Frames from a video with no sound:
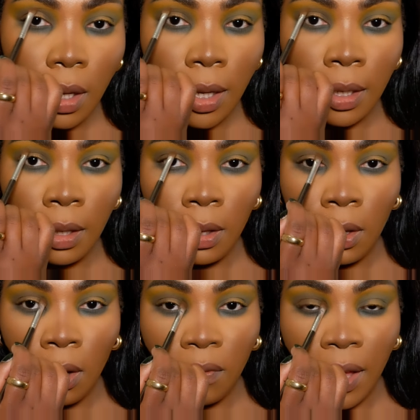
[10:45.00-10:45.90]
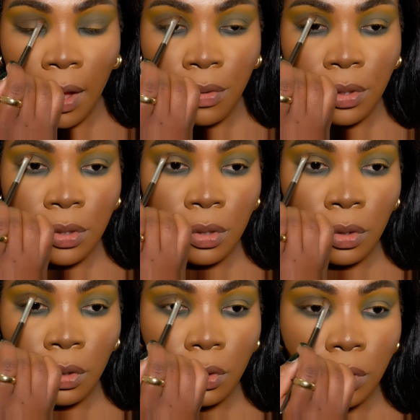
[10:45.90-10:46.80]
I love how this
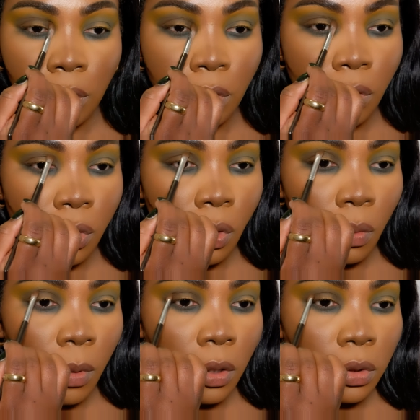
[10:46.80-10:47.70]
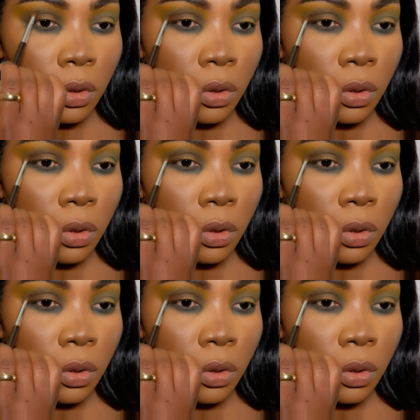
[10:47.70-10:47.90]
looks so much.